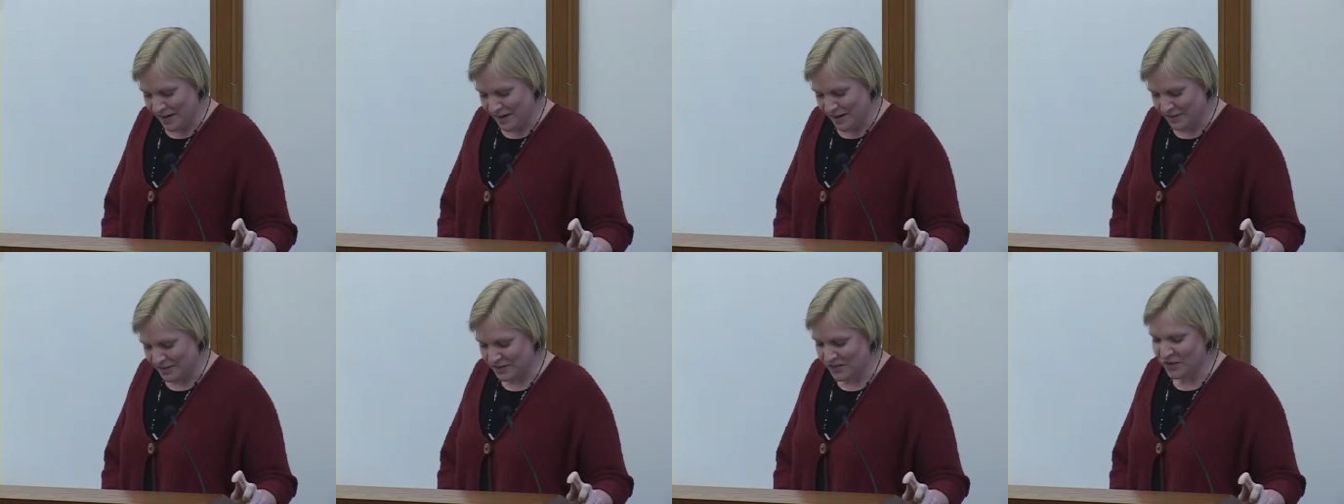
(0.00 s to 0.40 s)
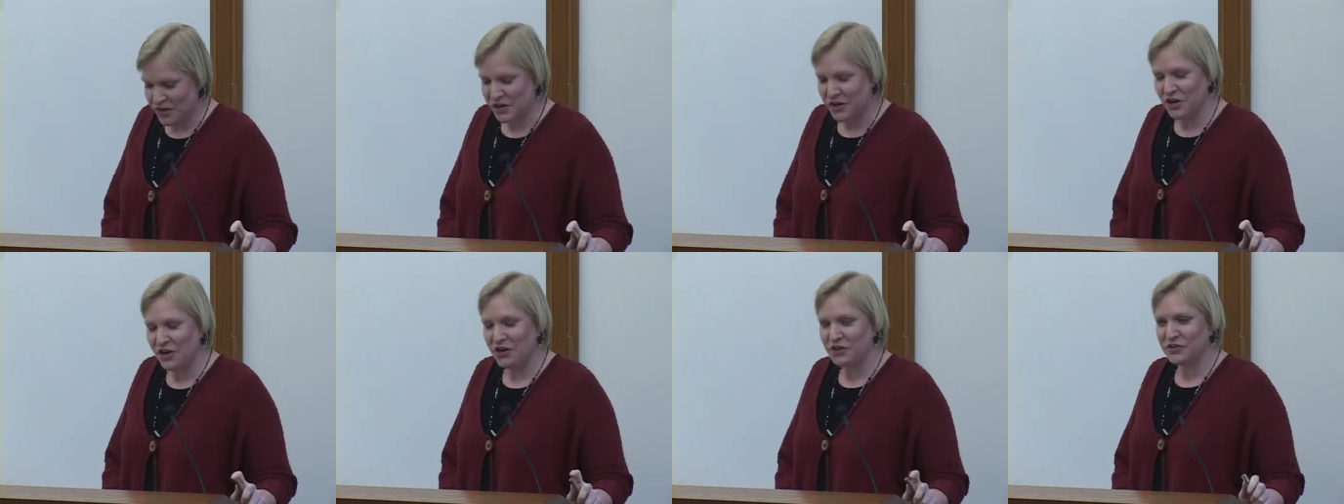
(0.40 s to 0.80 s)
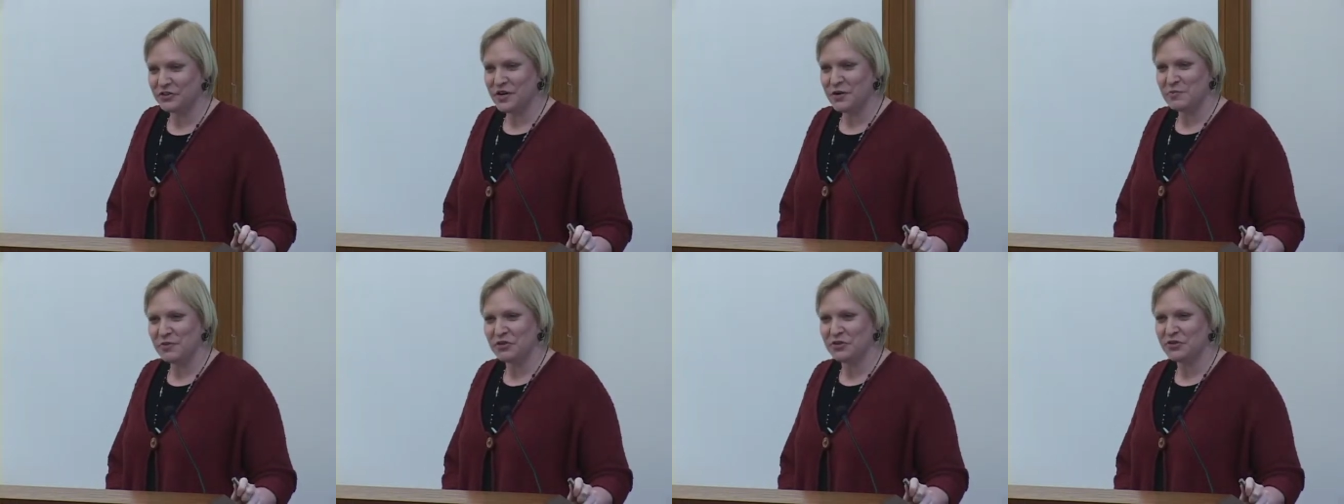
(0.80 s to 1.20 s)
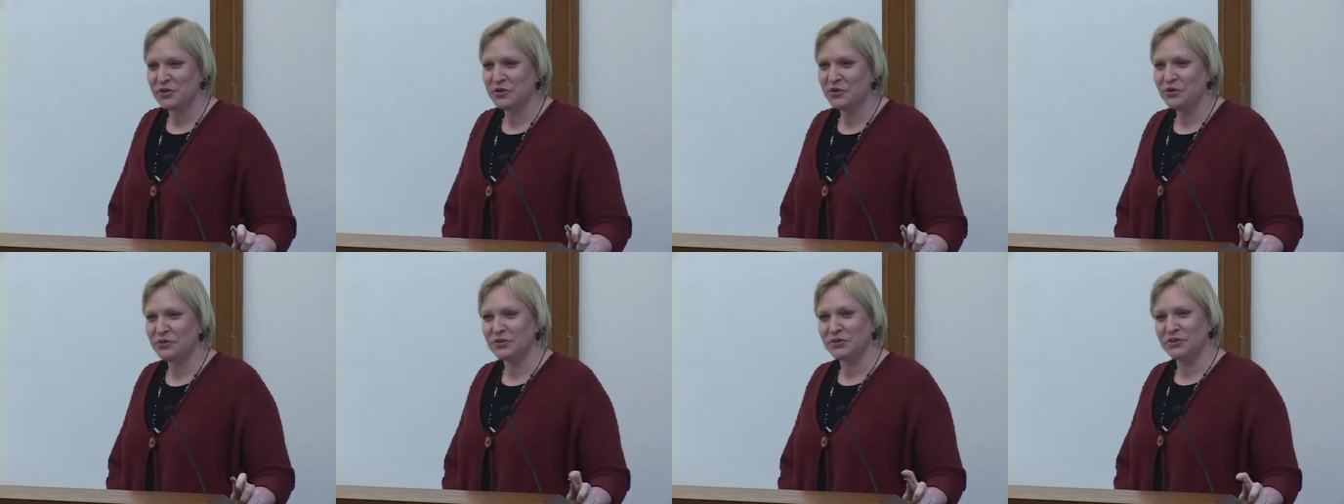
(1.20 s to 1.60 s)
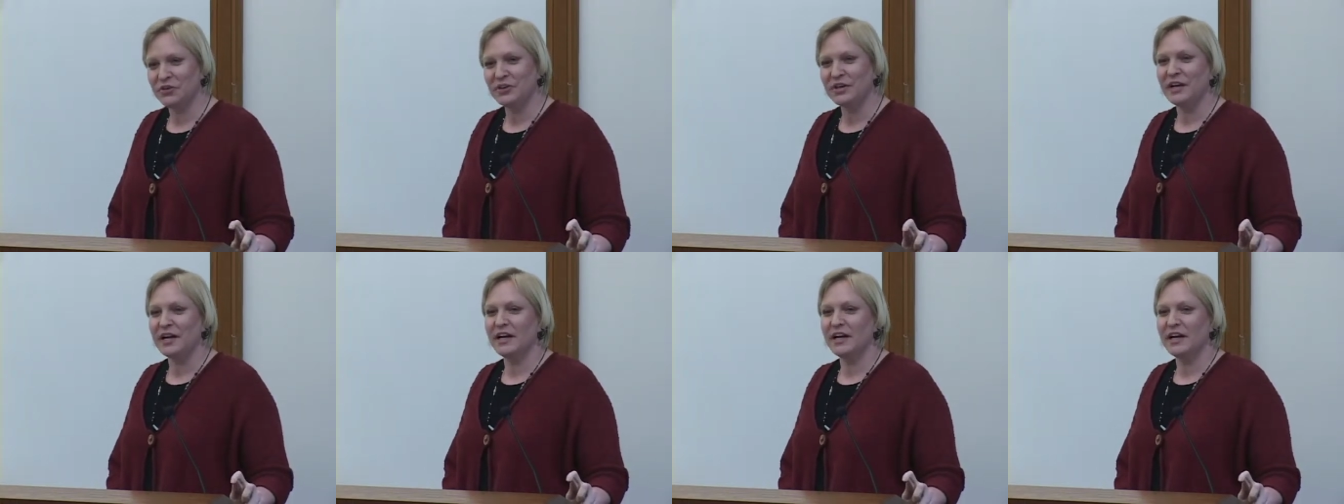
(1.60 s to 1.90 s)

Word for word: so I called her up and told her,